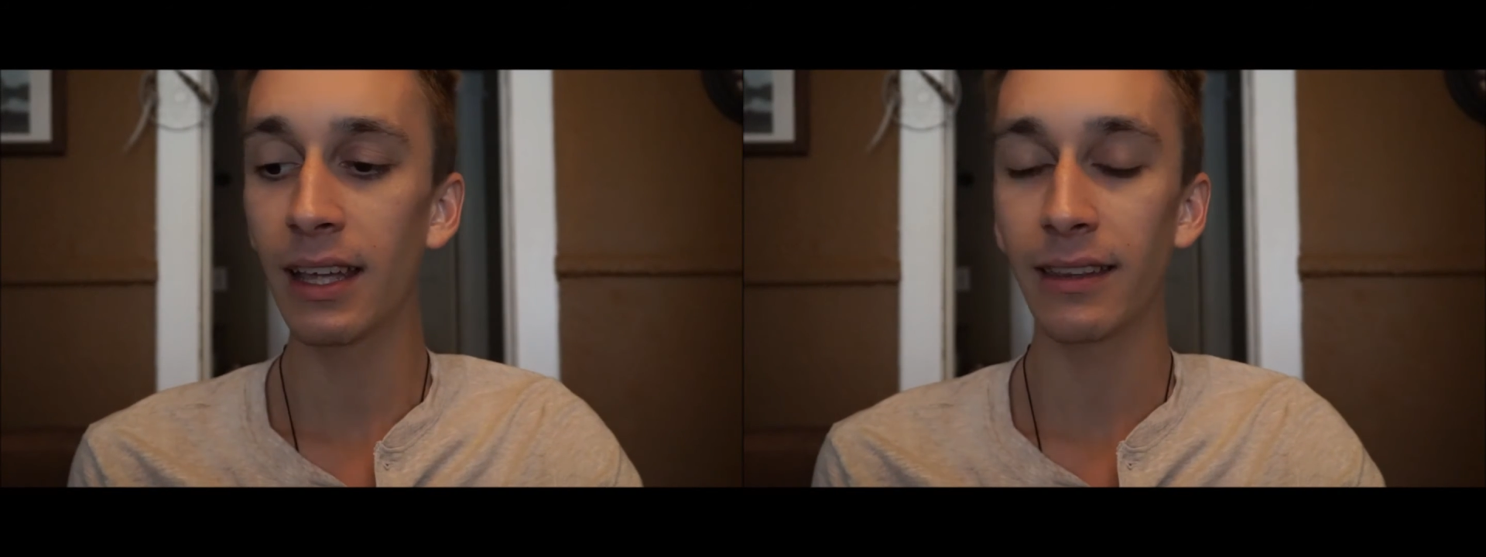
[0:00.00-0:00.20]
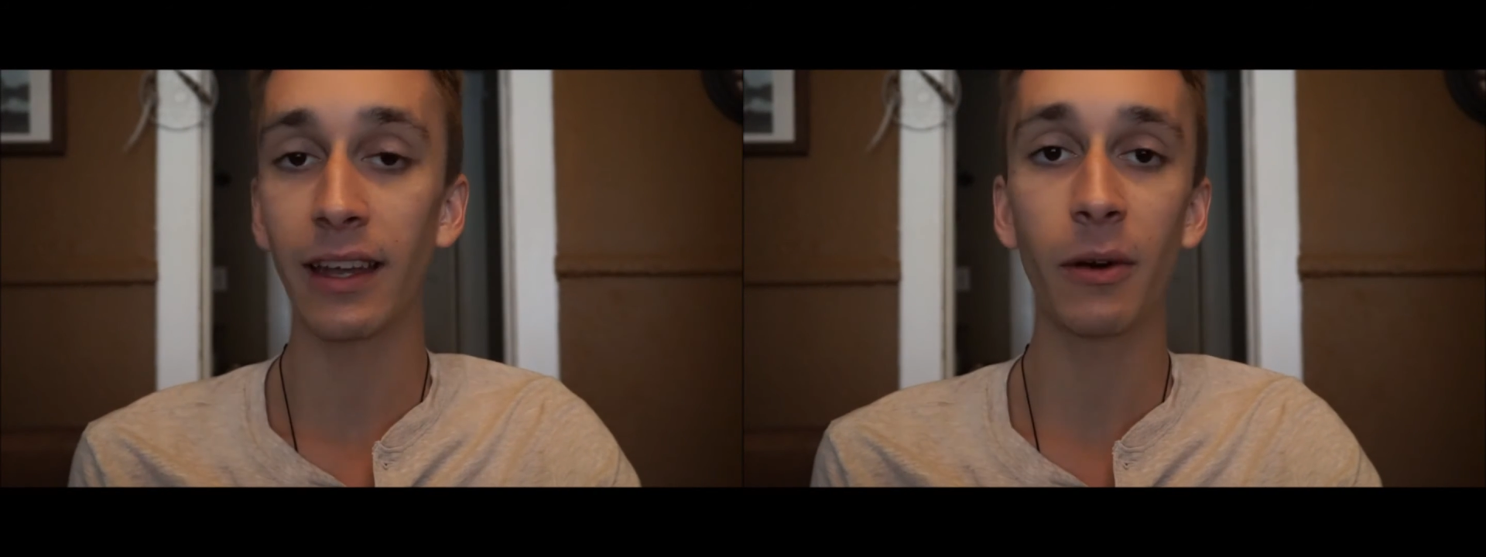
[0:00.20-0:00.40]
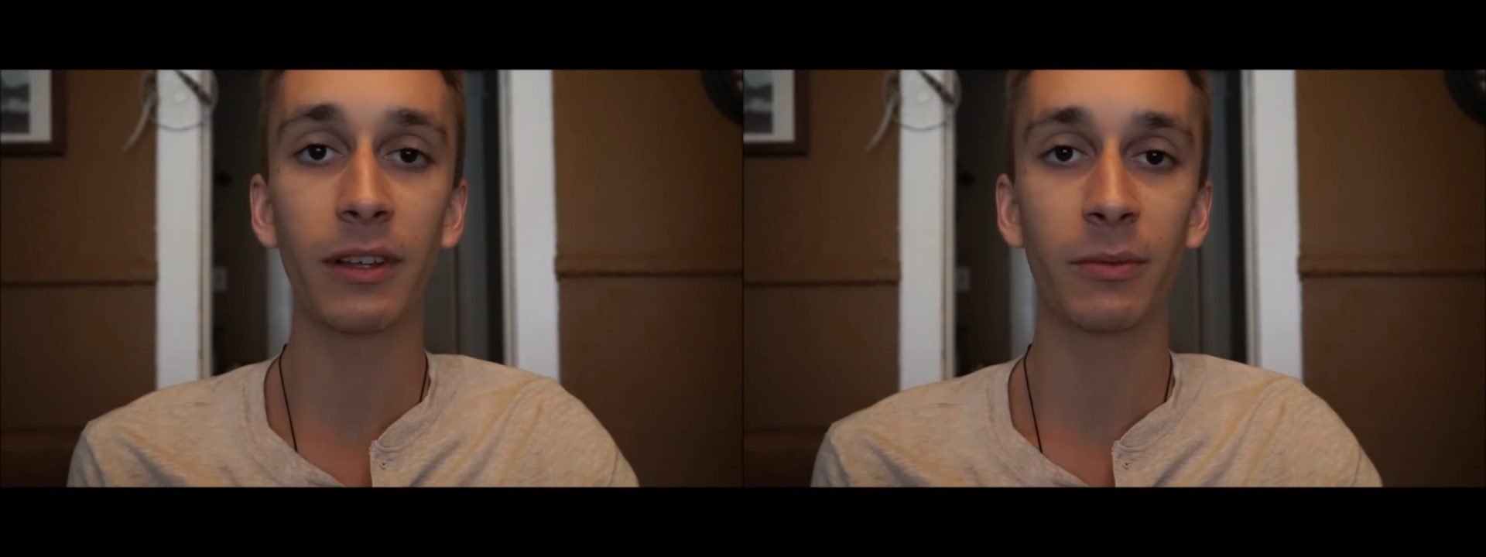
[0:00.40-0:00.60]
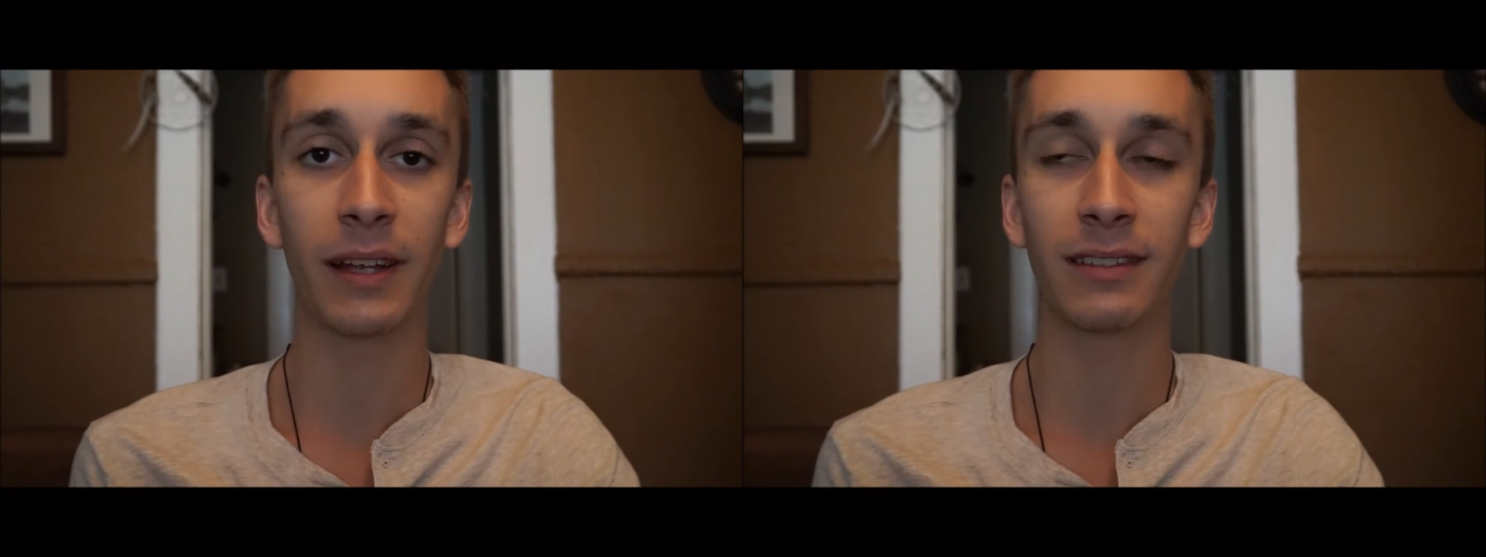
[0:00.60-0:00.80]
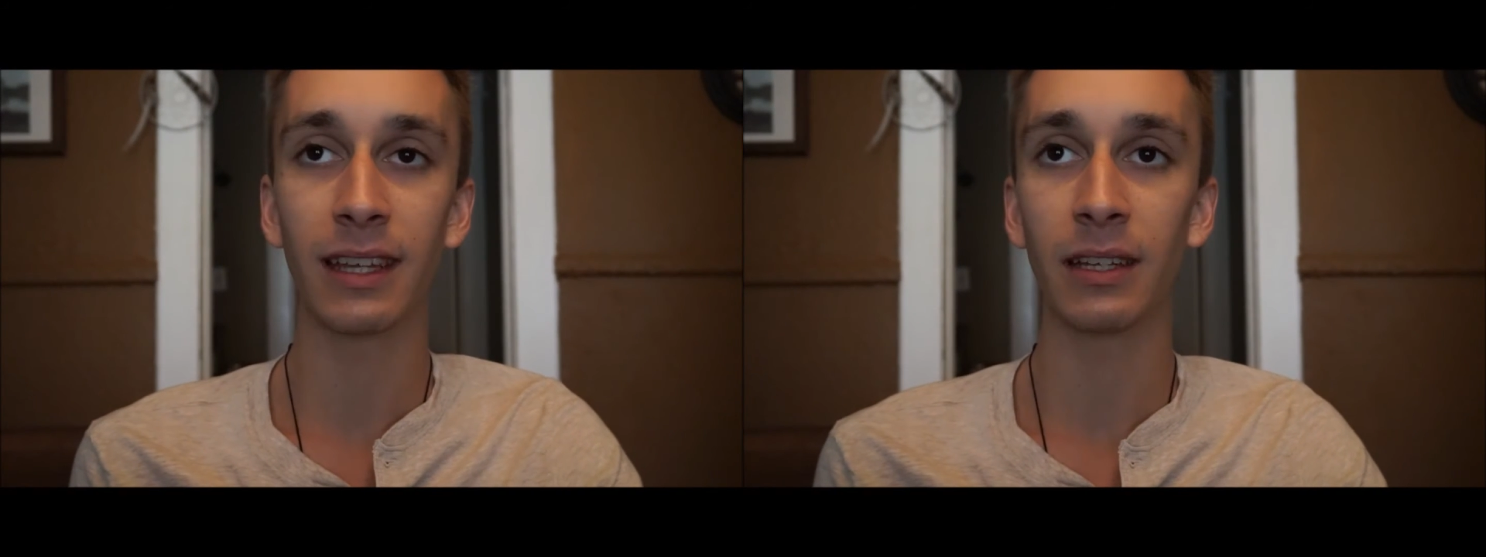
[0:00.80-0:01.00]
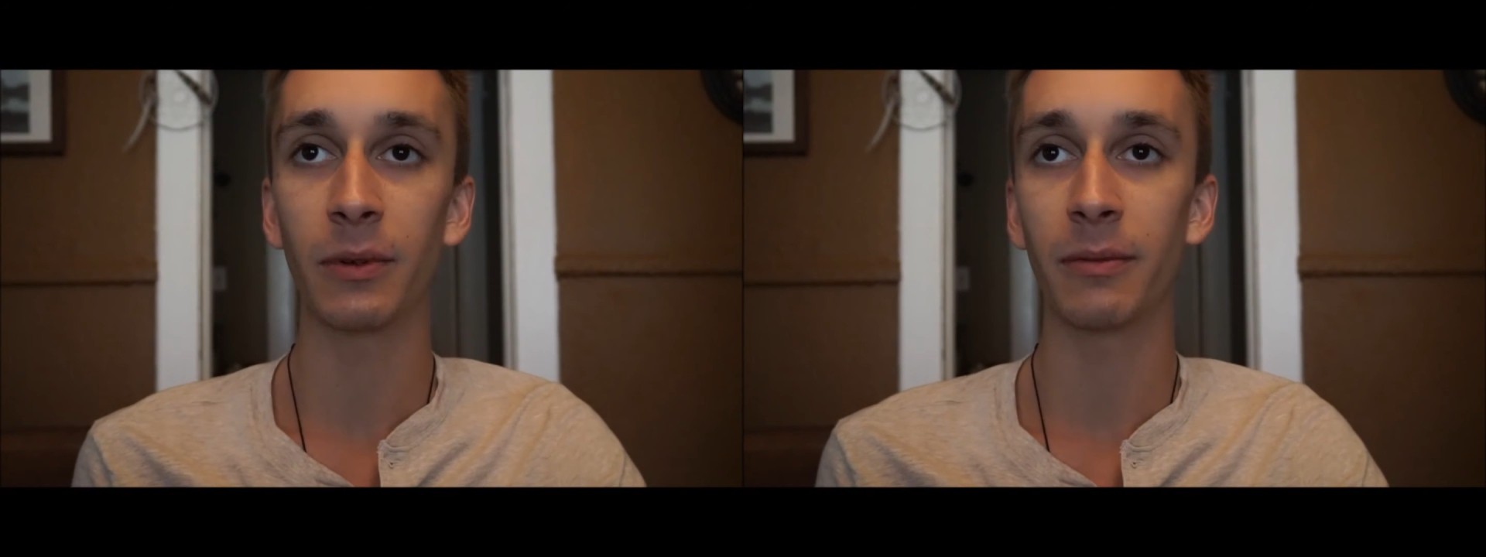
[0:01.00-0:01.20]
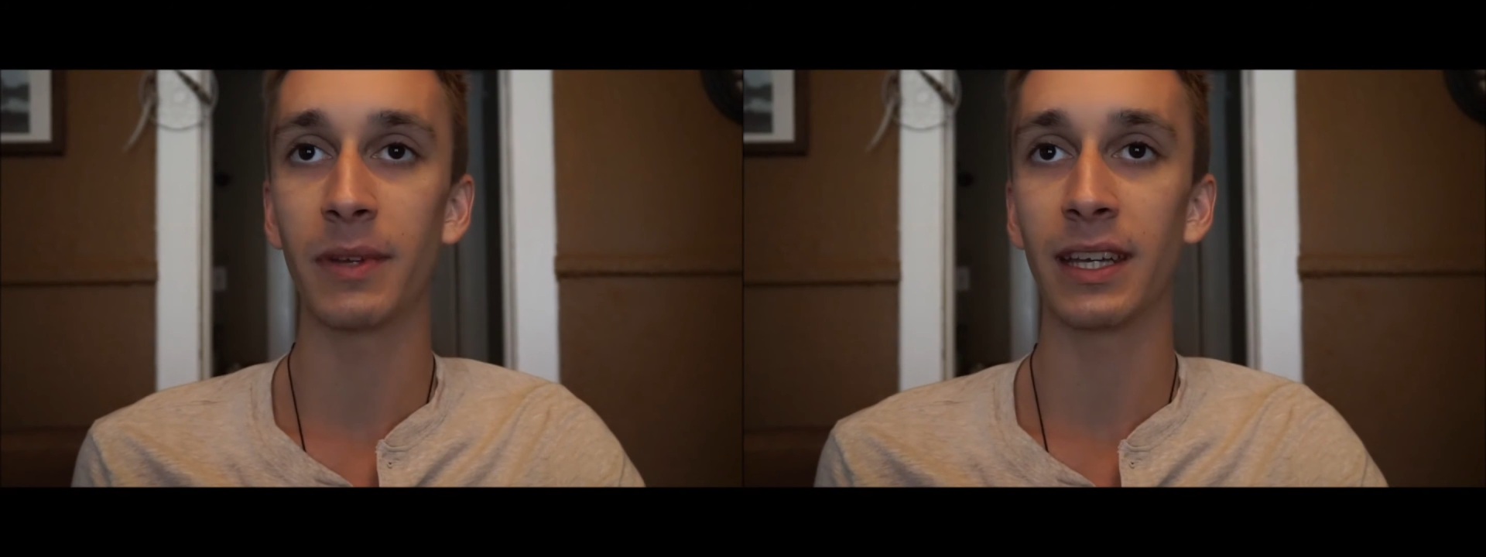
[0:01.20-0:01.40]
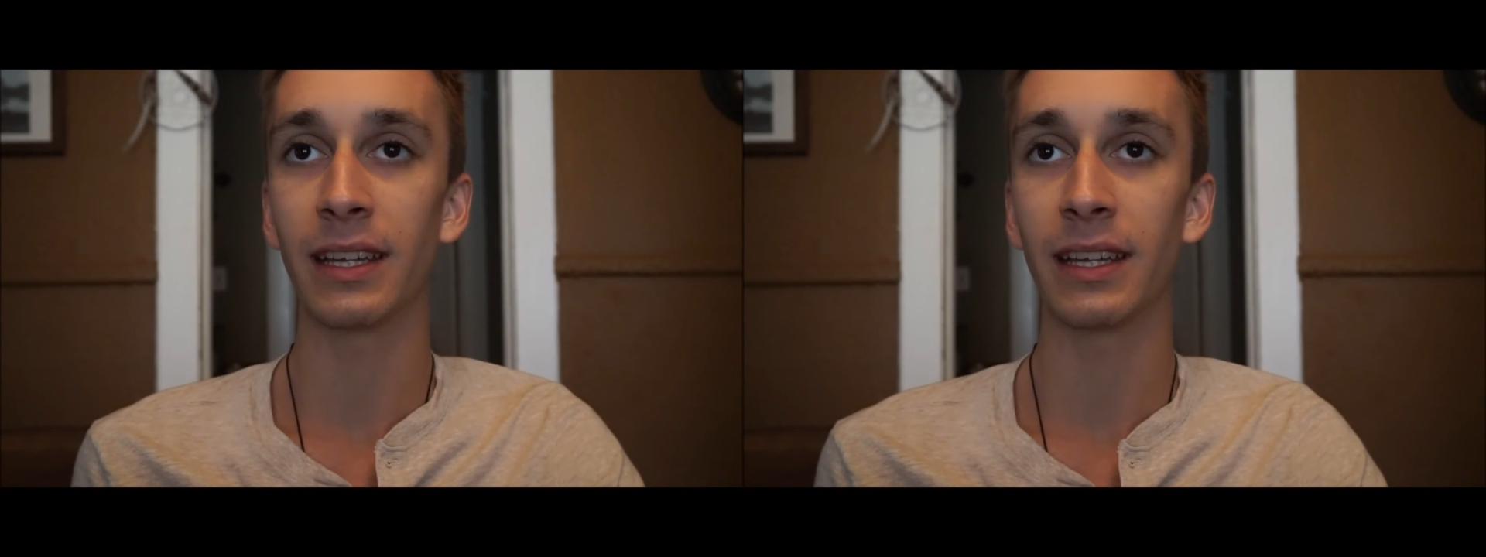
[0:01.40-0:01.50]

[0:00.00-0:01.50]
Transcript: that always resonated with me.